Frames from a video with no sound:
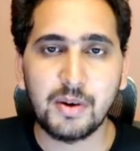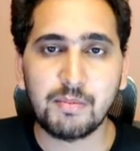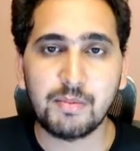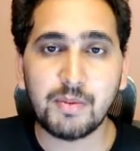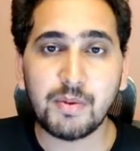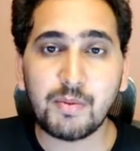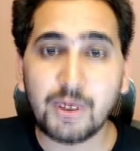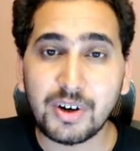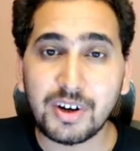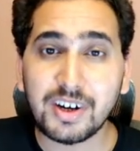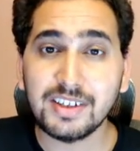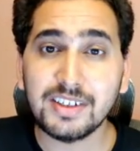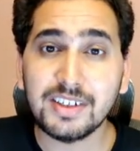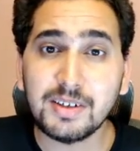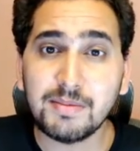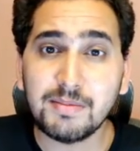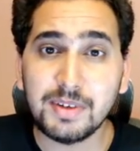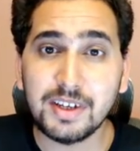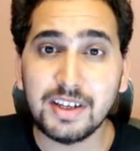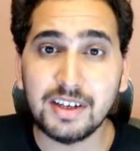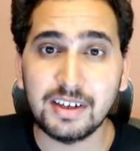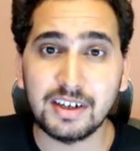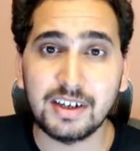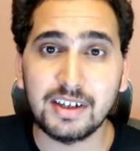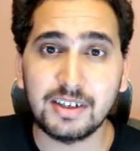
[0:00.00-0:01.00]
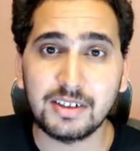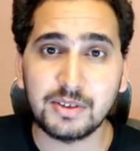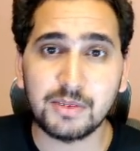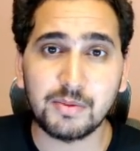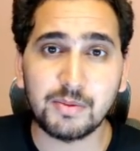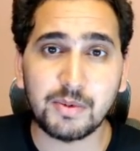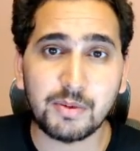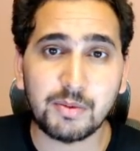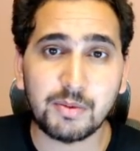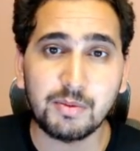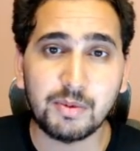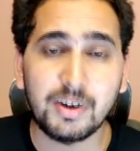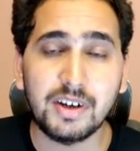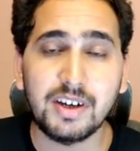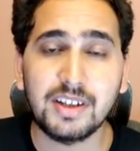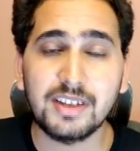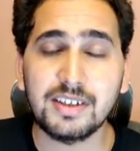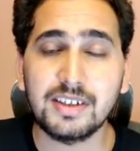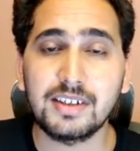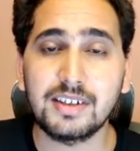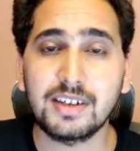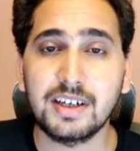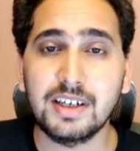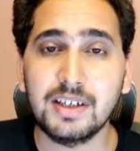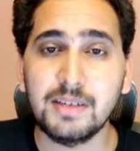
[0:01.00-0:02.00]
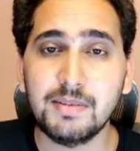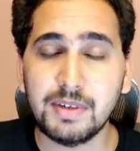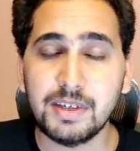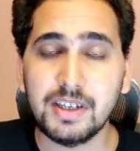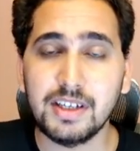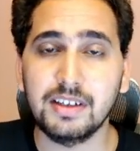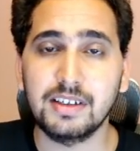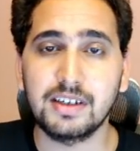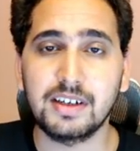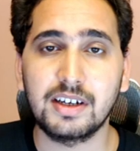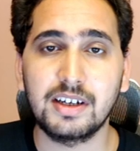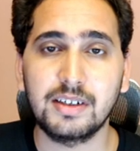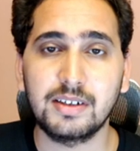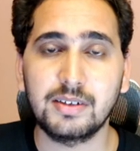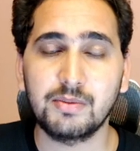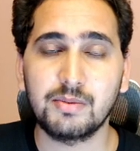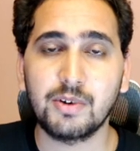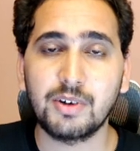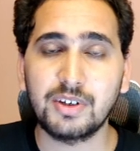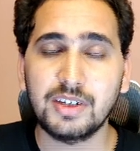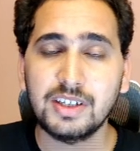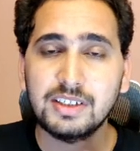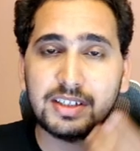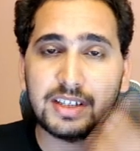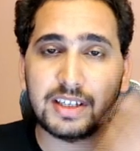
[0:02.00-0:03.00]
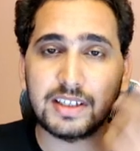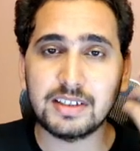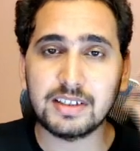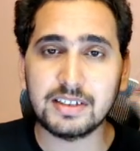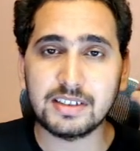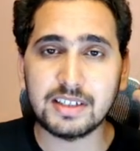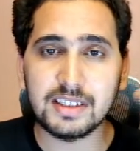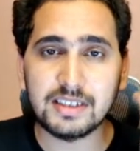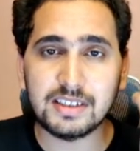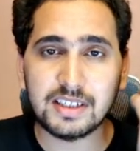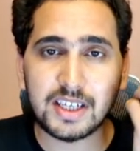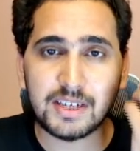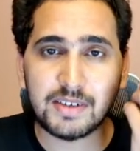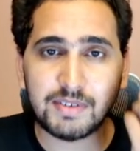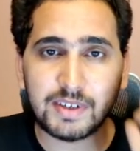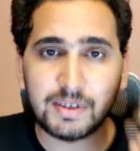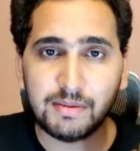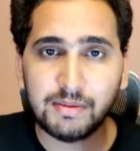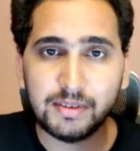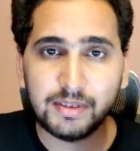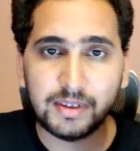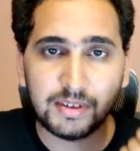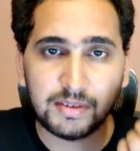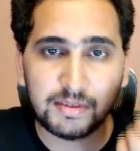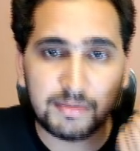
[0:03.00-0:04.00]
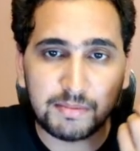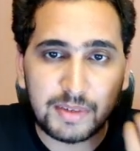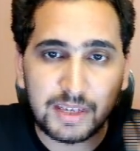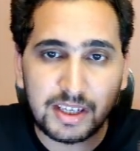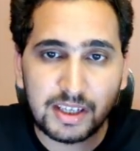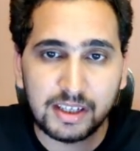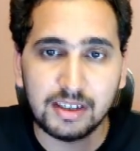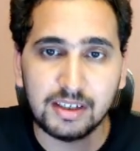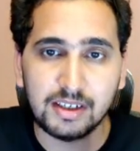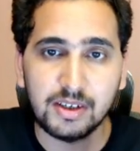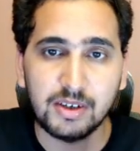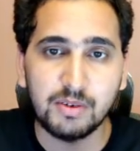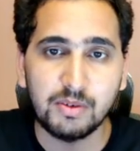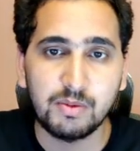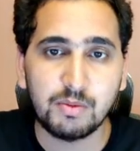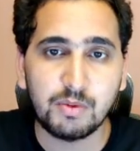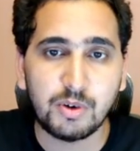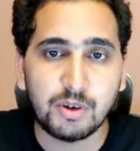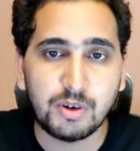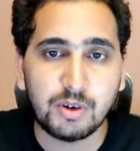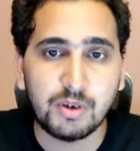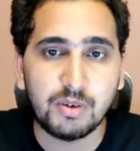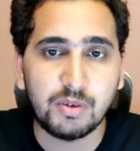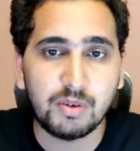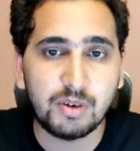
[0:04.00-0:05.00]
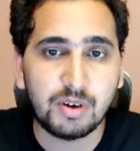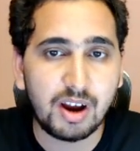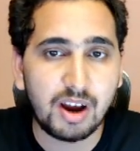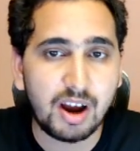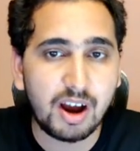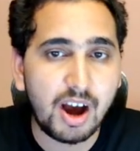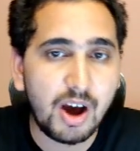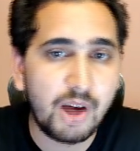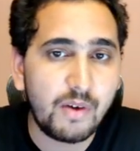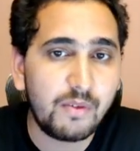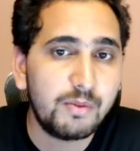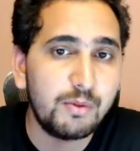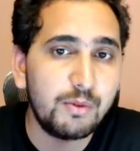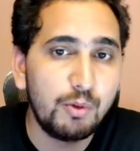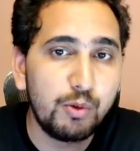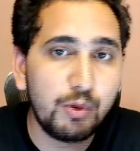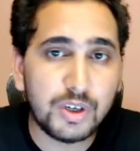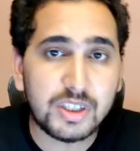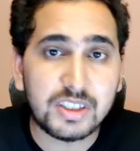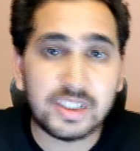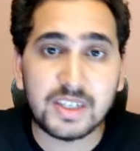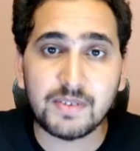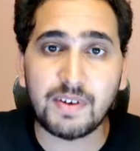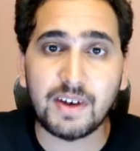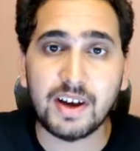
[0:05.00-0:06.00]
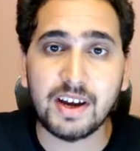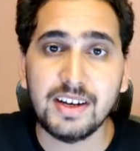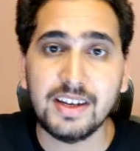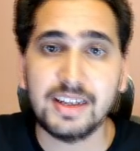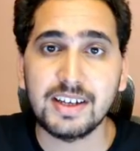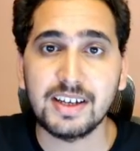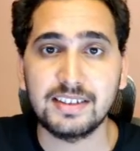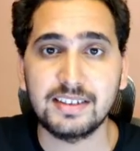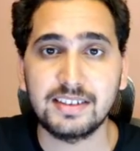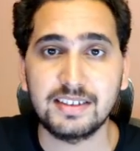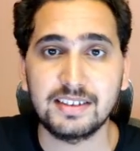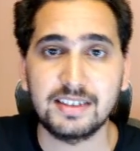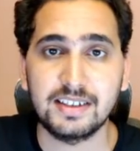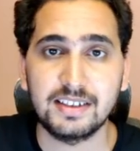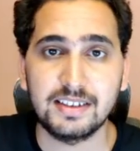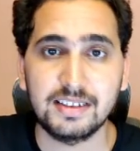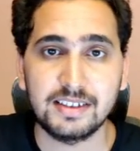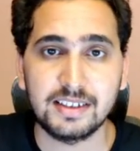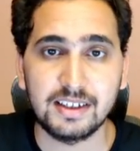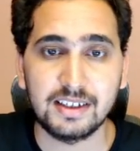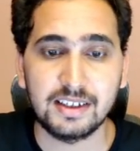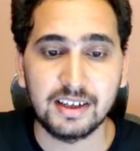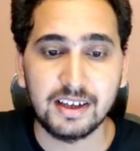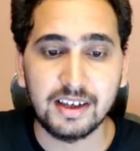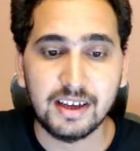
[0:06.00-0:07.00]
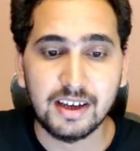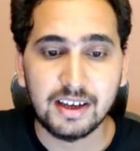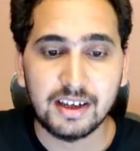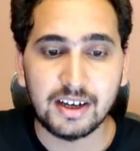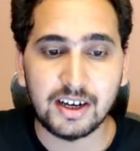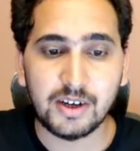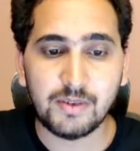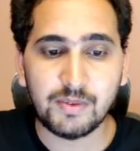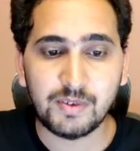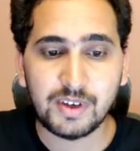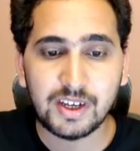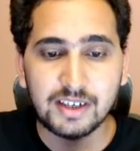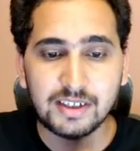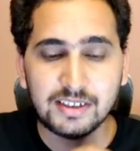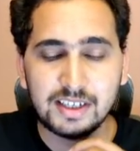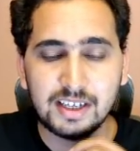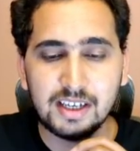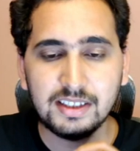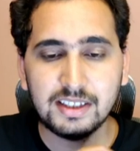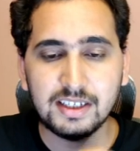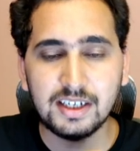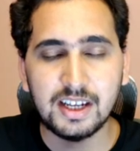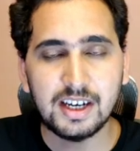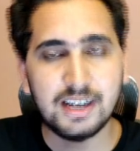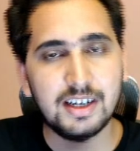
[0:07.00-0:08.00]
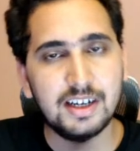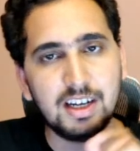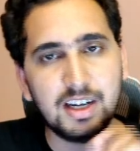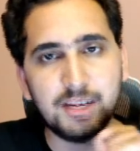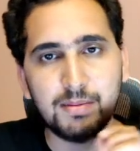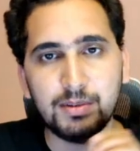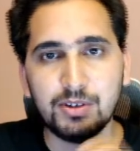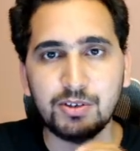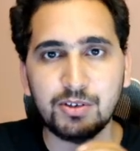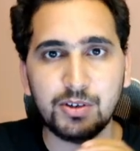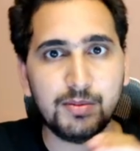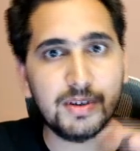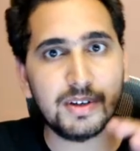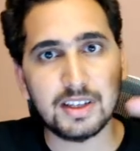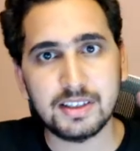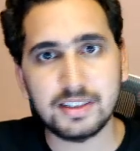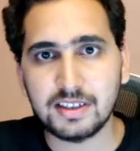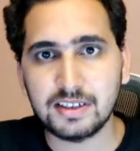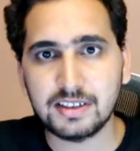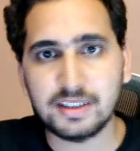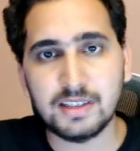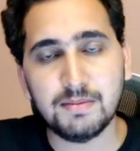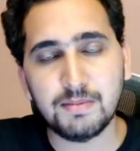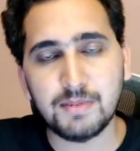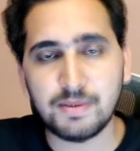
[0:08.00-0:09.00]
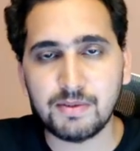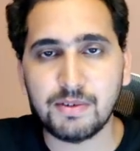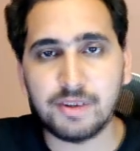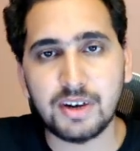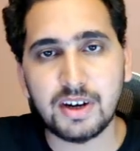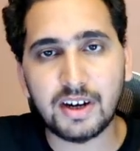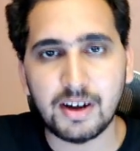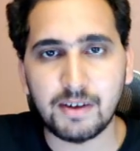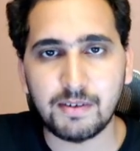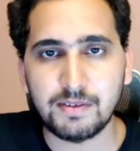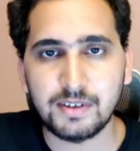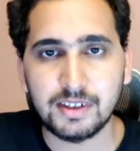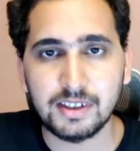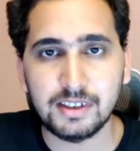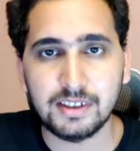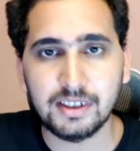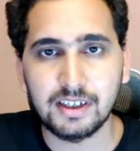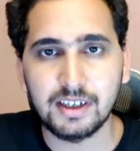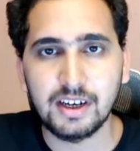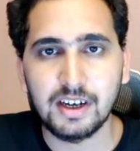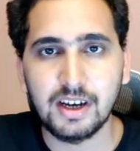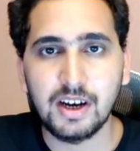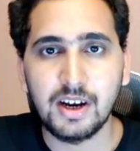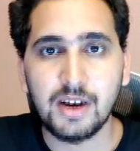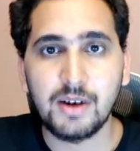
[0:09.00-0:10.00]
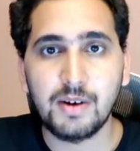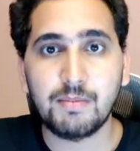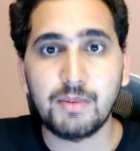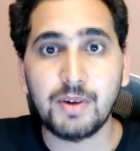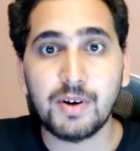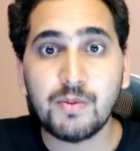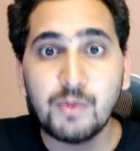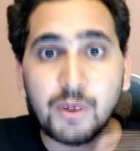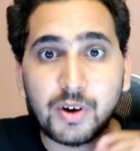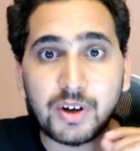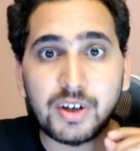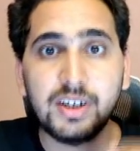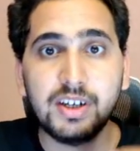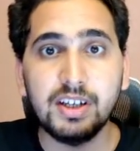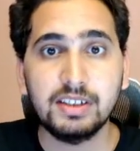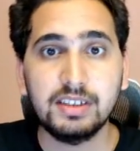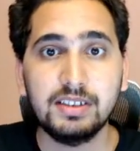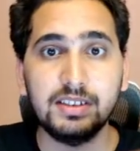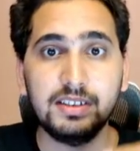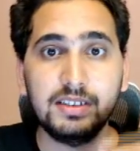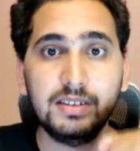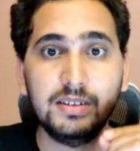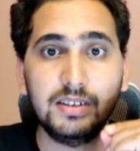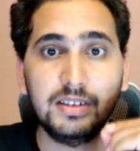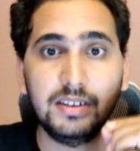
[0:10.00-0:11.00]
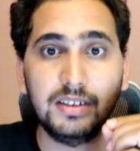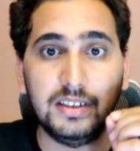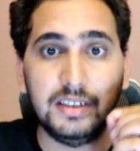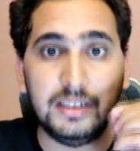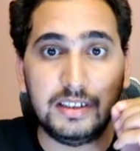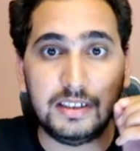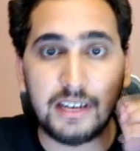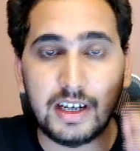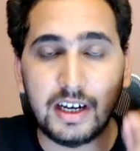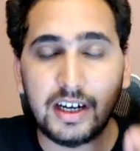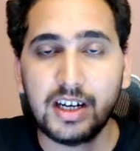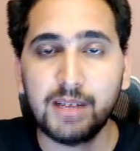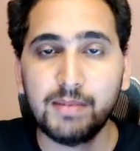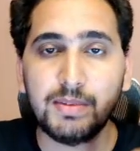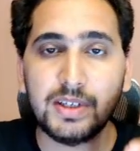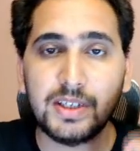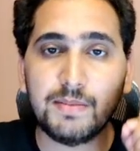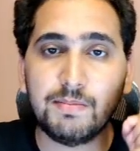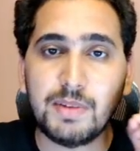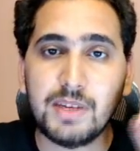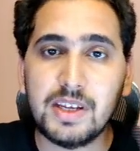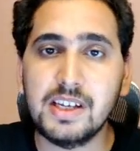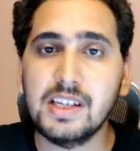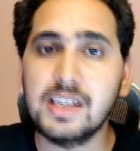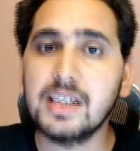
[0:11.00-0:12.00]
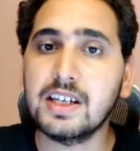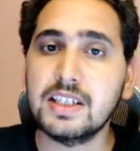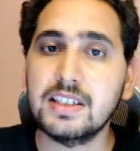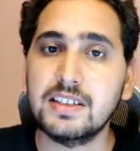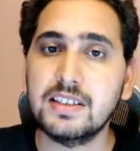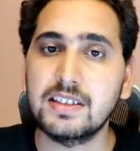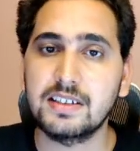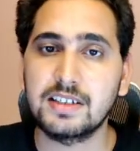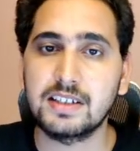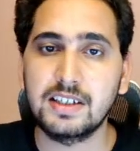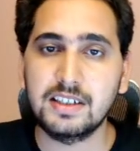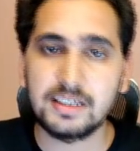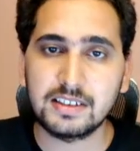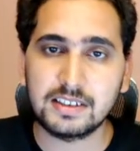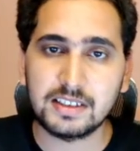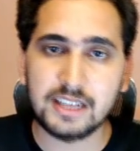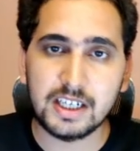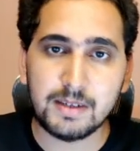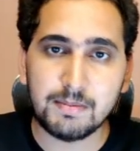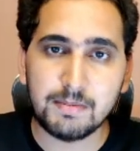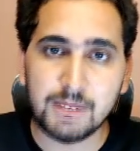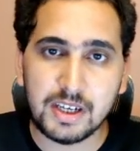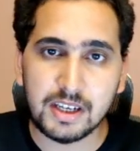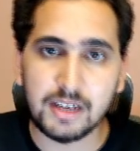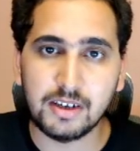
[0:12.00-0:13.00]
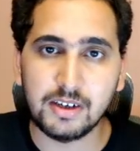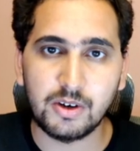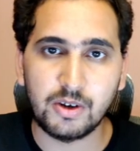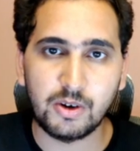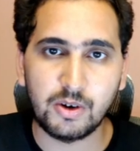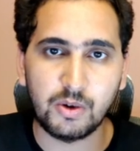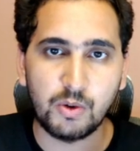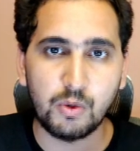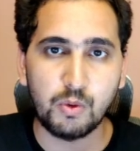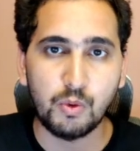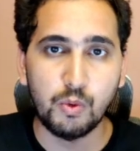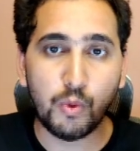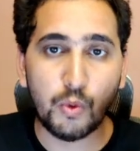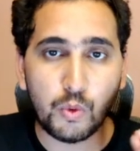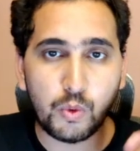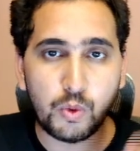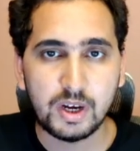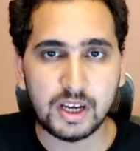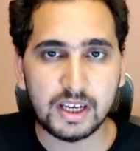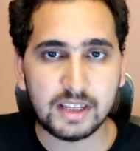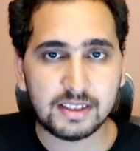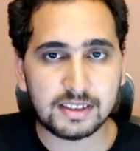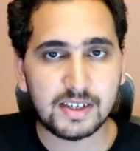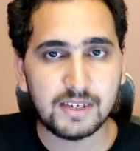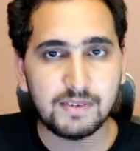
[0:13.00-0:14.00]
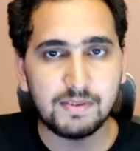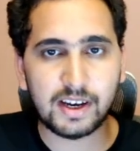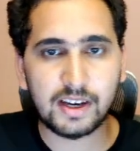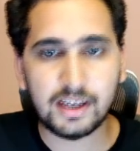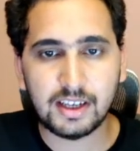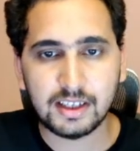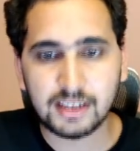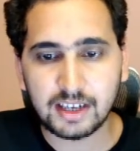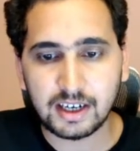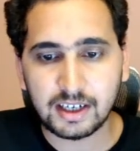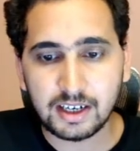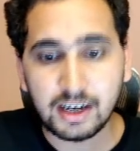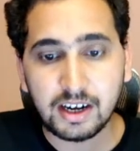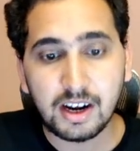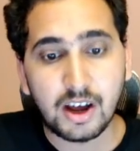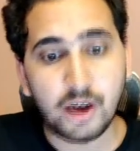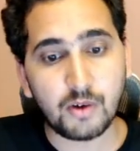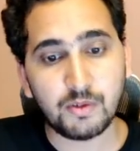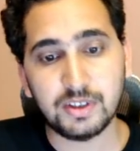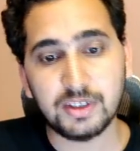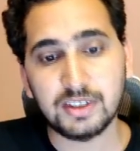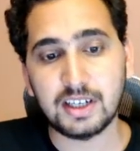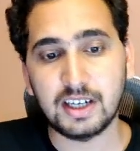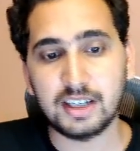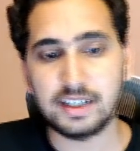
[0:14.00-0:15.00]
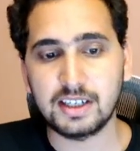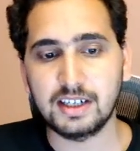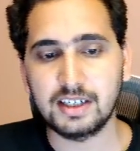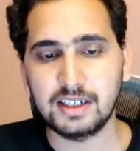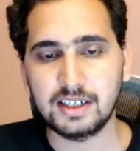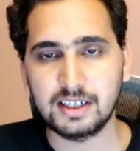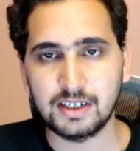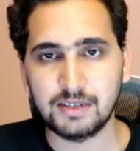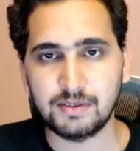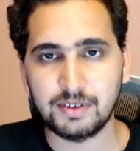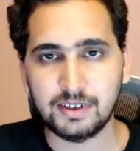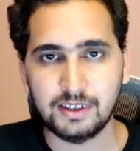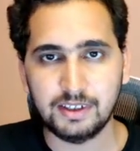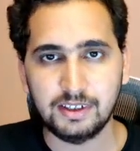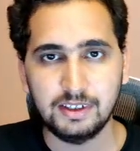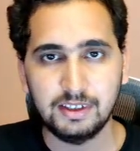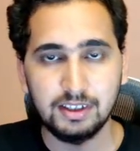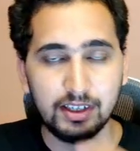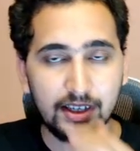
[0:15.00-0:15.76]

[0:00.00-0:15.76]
But what does it mean, right? So what does it really mean, right? What does consistency even mean? Who is defining consistency, right? We are saying that, hey, database should be consistent before and after, but what does database being in consistent state mean? Who is defining that and how is that getting defined?